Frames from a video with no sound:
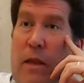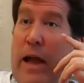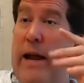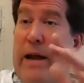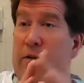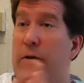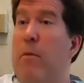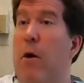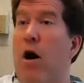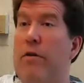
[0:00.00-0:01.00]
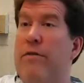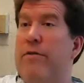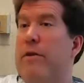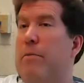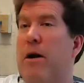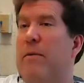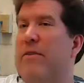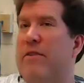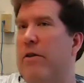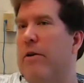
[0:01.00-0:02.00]
and it's from all different
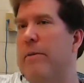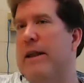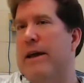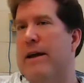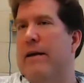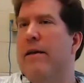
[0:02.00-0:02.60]
departments. There'll be like